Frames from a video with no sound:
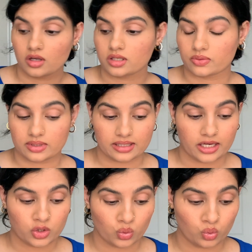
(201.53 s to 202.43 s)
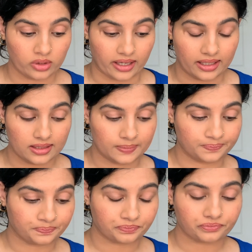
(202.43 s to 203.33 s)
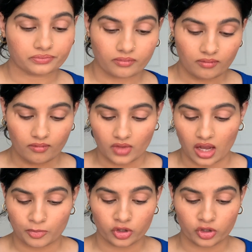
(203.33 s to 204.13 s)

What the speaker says: So once I do that, I'm